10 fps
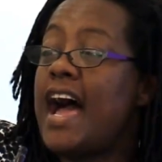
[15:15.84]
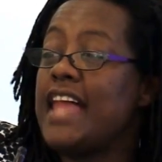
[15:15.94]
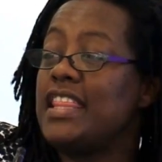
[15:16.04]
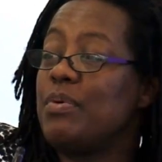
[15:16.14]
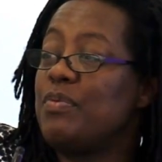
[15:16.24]

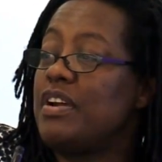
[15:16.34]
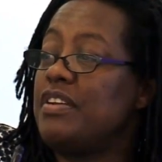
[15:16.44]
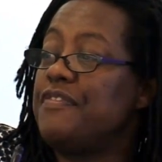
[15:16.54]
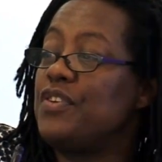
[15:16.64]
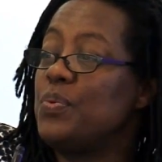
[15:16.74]
And there were
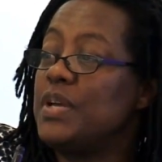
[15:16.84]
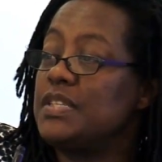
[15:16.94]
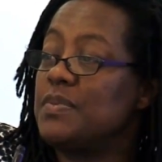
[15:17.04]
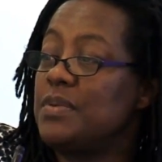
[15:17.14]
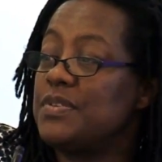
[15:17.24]
very few
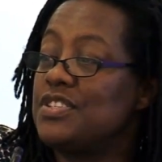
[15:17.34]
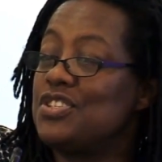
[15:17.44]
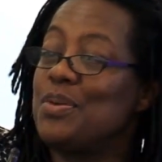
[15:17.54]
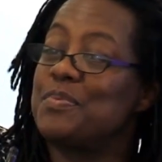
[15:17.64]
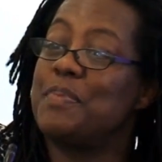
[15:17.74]
weeks when he wasn't
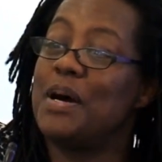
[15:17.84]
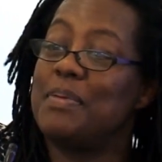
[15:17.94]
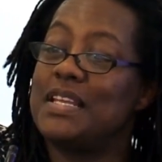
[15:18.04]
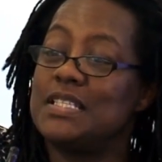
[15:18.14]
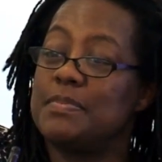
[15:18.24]
stopped by a
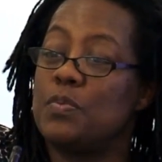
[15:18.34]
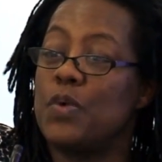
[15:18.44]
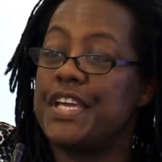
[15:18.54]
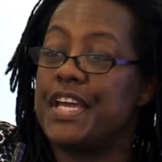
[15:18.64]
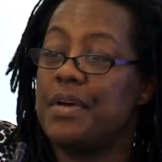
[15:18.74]
policeman.
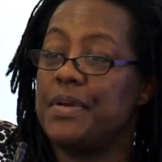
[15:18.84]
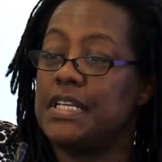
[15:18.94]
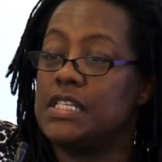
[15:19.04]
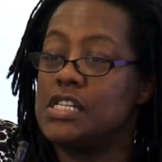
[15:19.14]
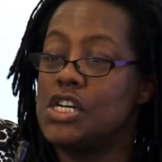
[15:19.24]
Where are you going?
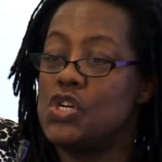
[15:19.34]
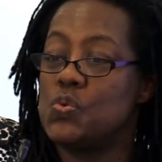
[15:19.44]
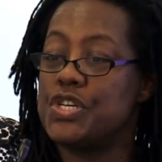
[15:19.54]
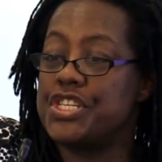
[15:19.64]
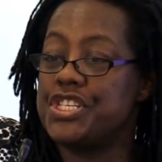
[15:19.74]

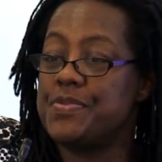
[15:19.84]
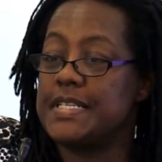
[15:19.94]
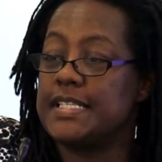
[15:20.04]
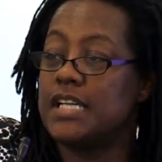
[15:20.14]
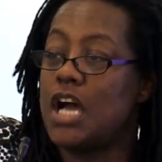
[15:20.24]
What are you
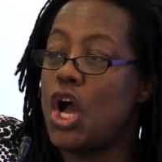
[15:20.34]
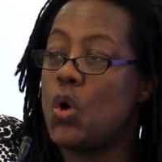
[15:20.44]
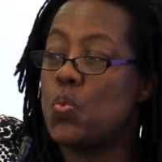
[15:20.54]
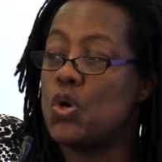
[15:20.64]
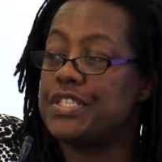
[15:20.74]
doing?
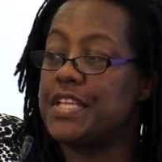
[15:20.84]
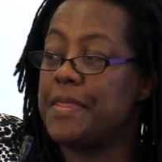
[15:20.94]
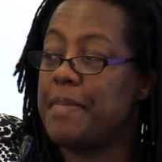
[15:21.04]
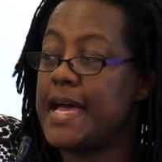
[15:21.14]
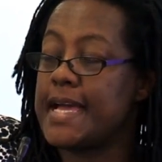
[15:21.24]
What's in
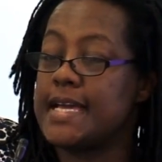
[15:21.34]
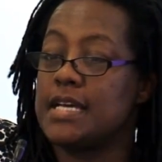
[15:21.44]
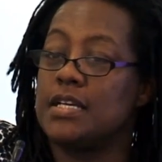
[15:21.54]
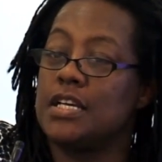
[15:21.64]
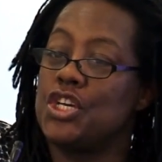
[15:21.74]
the bag?
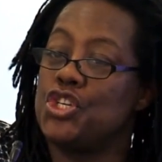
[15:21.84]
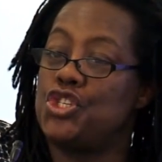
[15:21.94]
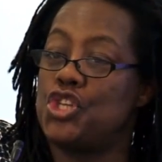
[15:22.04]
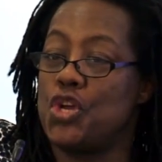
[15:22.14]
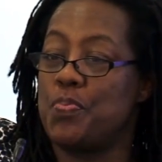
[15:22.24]

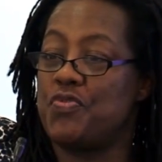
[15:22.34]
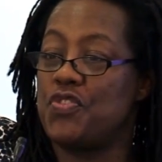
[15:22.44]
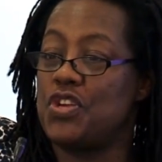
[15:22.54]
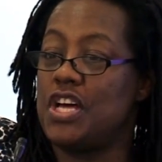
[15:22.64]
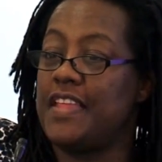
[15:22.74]
Don't be
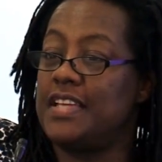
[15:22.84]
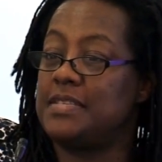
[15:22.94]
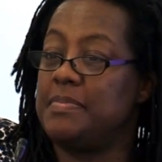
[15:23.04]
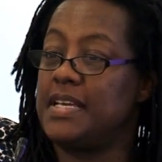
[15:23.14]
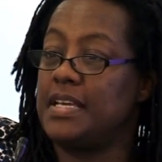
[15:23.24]
rude like that
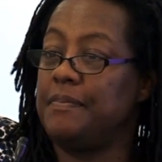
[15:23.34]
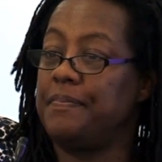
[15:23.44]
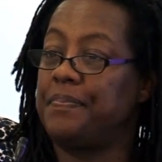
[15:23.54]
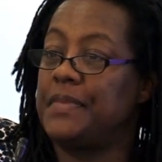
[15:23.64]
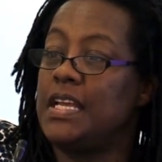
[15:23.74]
to me.
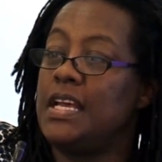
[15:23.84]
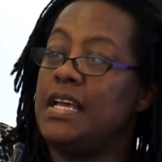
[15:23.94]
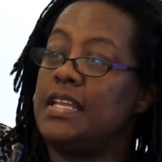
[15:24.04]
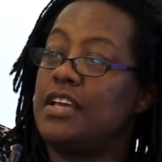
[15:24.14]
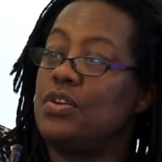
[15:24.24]

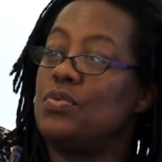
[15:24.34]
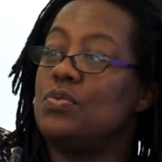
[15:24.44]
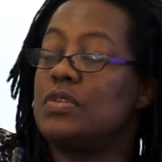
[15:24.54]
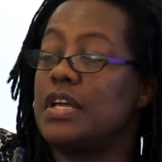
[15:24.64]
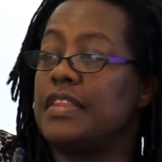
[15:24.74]
Now, you're
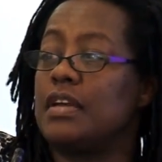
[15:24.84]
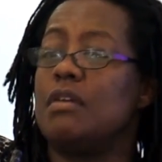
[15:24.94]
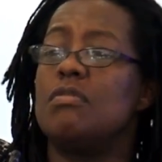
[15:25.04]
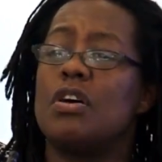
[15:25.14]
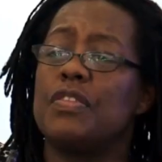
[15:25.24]
all going to think,
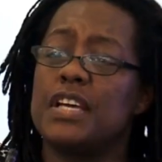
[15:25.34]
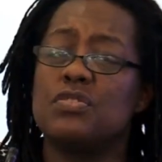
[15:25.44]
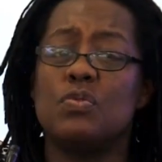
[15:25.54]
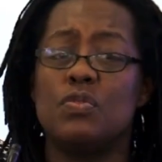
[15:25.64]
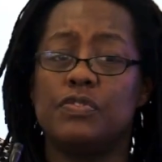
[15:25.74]
oh, God, that's
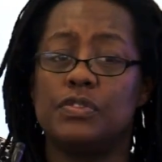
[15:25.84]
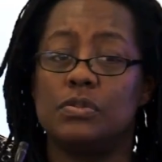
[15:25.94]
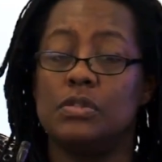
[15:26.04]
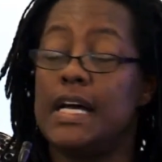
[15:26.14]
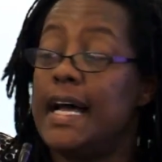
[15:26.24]

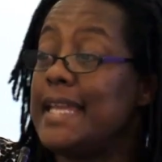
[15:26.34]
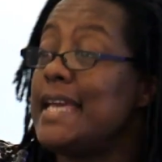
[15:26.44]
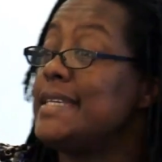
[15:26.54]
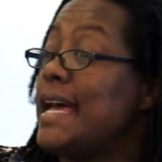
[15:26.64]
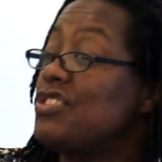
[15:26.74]
awful. And
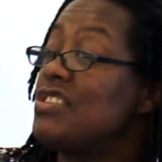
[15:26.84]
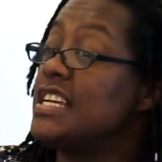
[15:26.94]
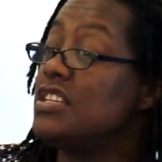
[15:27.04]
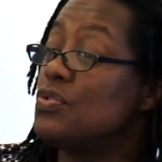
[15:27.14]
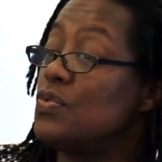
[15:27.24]
yes, it
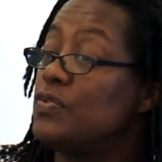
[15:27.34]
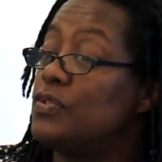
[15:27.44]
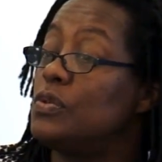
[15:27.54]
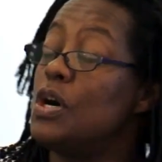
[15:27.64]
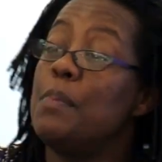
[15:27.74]
actually is
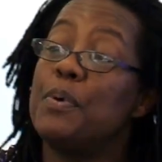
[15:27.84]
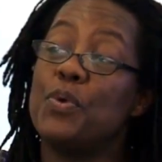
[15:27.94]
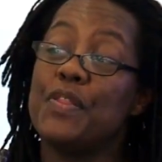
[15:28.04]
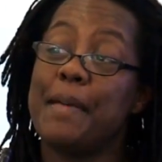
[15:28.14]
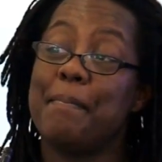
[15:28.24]
awful. But
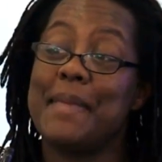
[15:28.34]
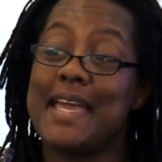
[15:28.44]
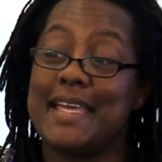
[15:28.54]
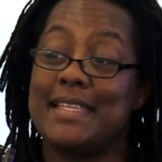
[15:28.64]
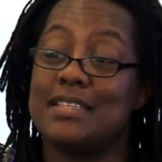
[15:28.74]
what that
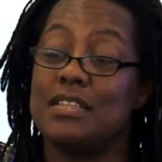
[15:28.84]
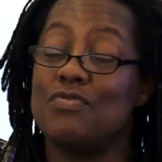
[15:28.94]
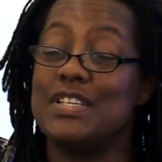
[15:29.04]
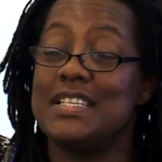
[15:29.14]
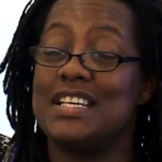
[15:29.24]
means, and the
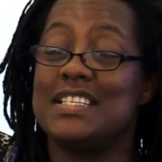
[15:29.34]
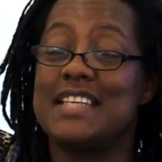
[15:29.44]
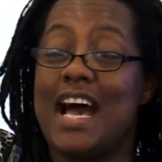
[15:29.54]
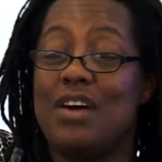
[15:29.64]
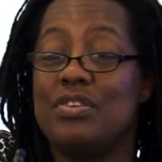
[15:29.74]
reason I
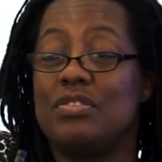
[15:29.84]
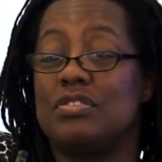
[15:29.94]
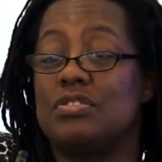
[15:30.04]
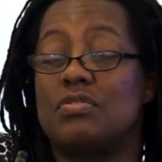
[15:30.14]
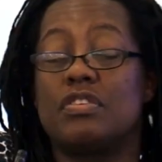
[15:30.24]
tell you the
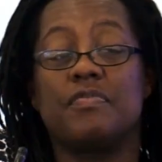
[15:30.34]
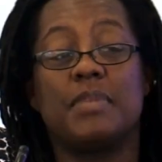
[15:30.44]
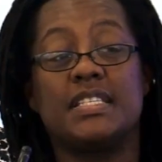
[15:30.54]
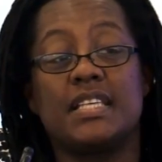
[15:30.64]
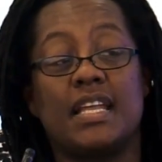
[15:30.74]
story of
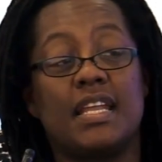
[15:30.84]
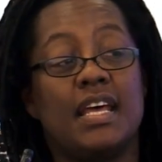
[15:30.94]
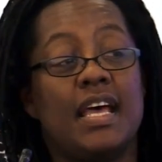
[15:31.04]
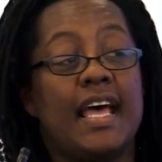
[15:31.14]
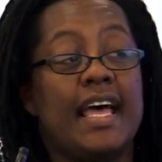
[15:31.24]
my son,
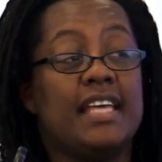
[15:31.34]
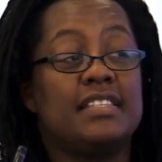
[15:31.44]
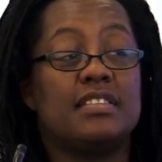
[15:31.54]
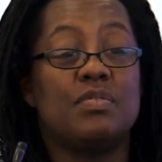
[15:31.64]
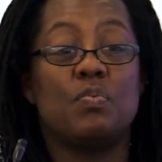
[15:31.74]

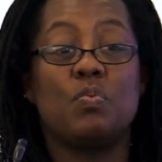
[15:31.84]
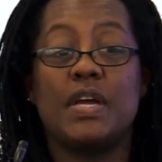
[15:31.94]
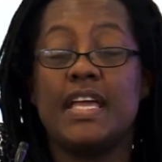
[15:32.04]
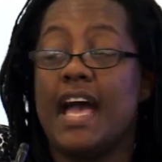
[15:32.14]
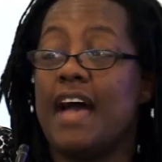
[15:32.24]
is that
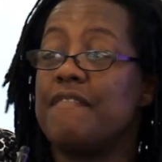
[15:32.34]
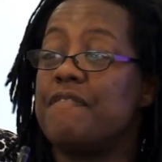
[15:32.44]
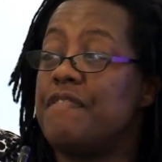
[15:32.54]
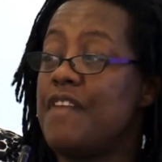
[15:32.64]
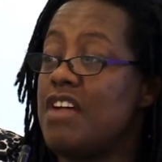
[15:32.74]
we have
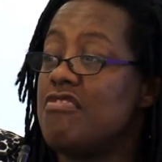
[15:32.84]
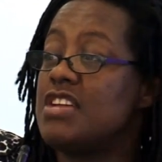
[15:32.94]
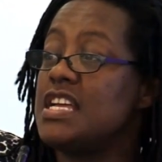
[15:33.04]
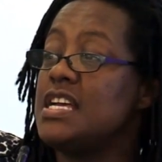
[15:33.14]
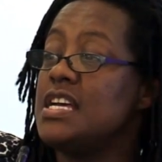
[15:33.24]

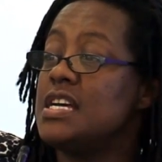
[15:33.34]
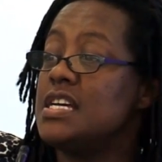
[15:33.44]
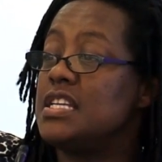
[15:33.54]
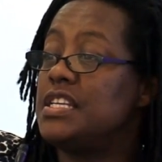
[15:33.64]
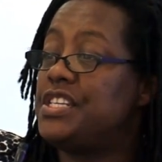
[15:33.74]
very
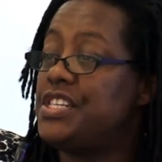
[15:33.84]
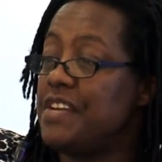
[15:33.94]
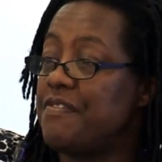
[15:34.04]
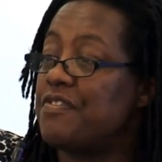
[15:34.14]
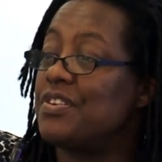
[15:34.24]

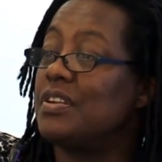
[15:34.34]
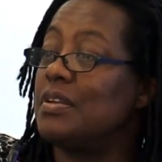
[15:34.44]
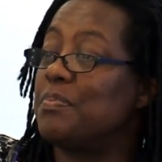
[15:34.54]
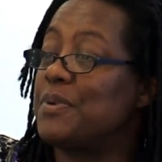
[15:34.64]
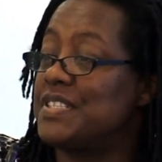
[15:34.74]

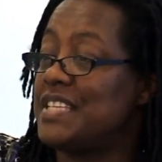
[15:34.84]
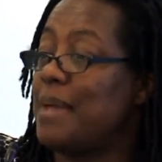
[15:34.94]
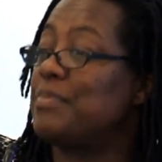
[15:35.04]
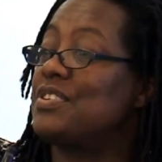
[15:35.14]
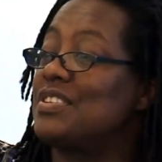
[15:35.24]
different
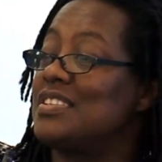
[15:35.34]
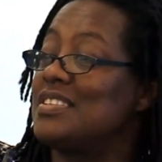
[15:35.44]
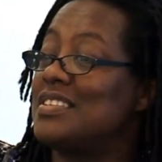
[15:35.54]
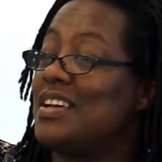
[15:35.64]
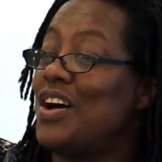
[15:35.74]

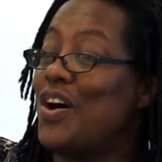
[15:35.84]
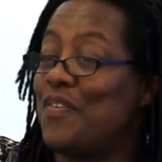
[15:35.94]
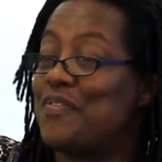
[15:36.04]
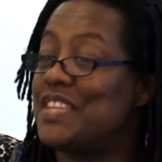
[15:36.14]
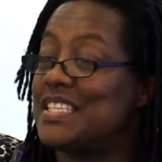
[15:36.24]
perceptions
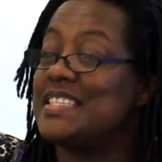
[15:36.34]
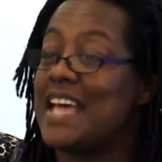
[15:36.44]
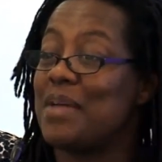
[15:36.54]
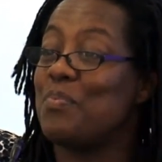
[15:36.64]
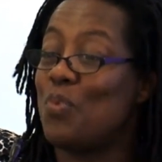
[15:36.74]
of the
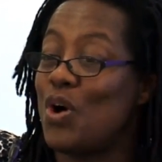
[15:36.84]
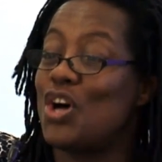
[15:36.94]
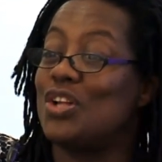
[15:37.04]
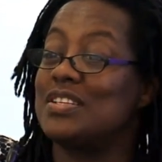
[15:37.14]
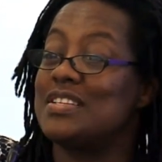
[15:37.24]
same
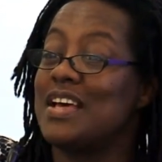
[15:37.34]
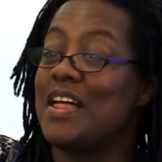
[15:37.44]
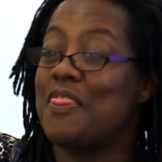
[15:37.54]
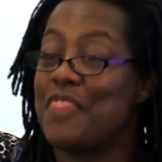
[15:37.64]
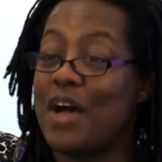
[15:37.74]
world
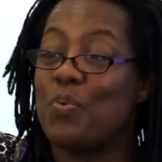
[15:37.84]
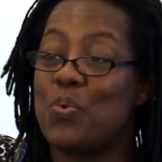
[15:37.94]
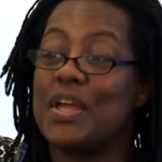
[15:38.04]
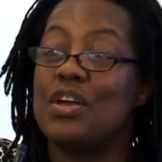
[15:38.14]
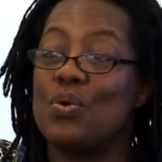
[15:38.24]
that
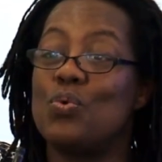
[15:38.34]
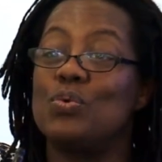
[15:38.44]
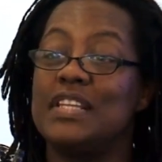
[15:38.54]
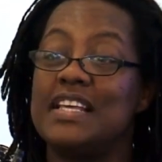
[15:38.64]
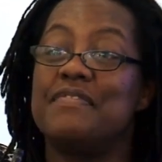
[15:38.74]
we all
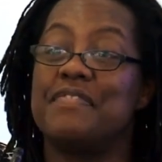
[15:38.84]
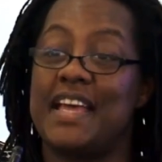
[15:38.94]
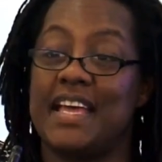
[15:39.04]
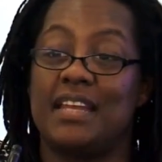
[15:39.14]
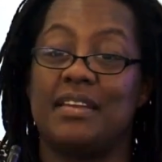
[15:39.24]
live
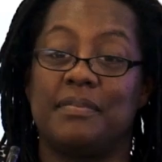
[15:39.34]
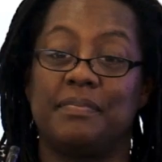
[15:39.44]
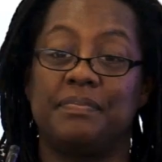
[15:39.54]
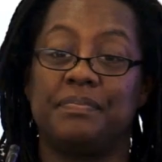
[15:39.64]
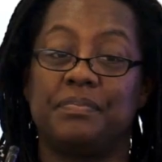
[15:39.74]
in.
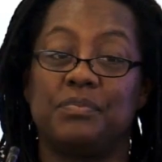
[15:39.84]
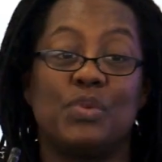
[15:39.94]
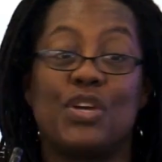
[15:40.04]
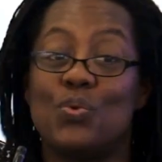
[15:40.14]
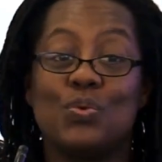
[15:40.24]

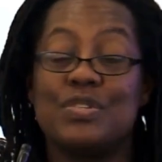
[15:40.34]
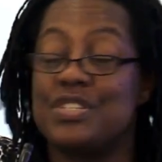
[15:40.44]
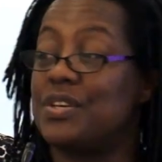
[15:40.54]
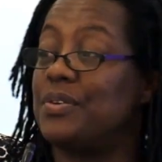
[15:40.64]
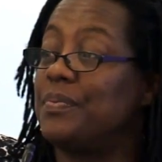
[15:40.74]
We all do.